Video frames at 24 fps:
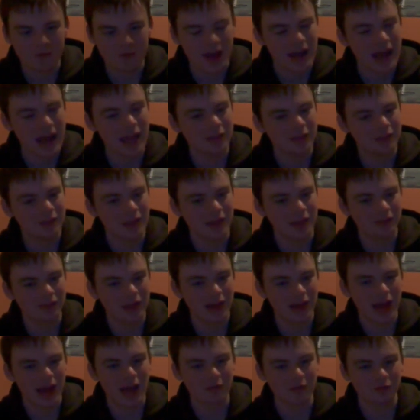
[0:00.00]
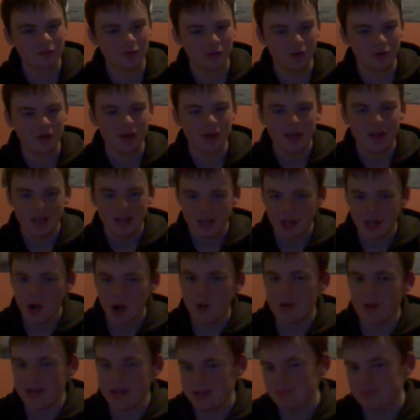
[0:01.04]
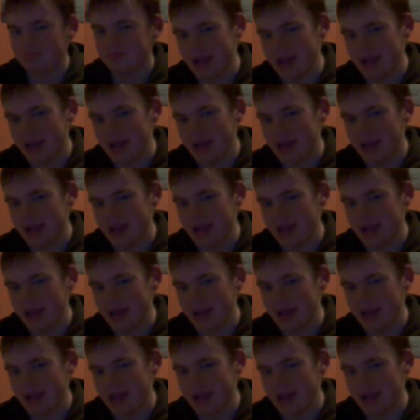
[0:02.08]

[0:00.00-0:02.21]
and I think that after he